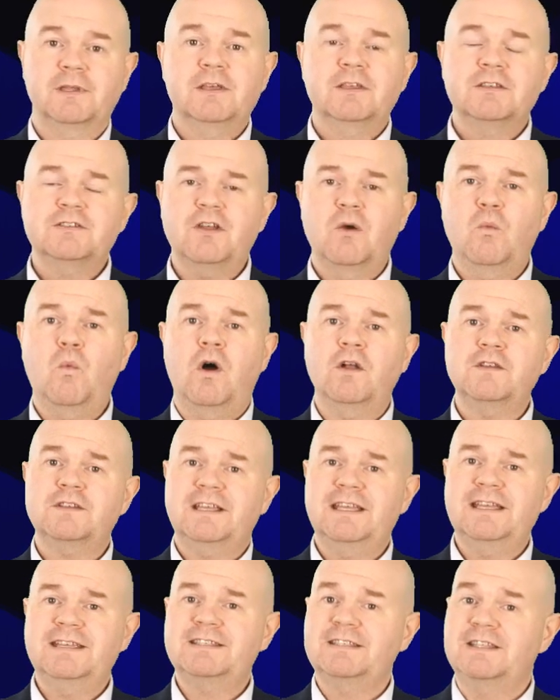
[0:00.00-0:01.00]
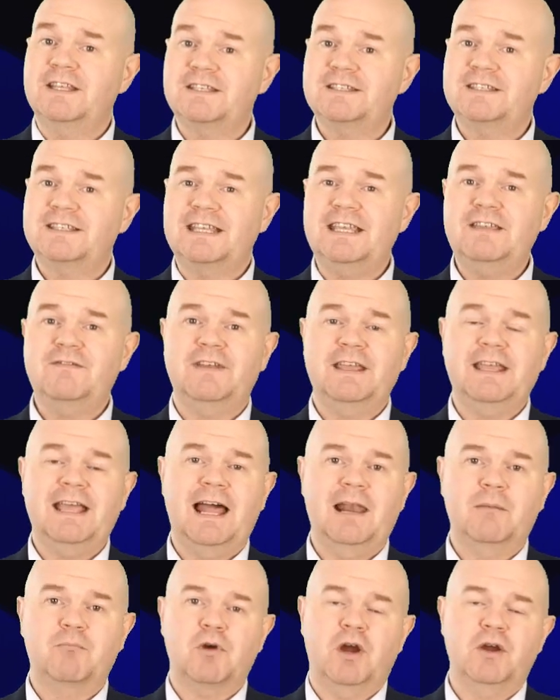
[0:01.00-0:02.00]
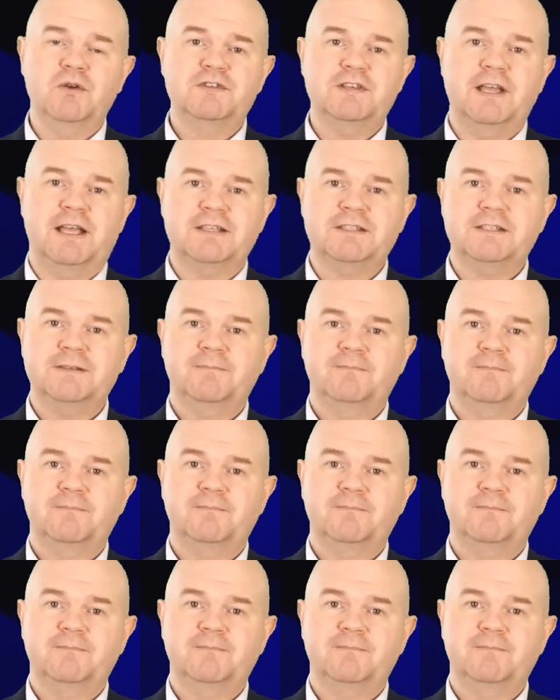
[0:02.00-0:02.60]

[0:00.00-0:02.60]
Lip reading: So what is the CVL process?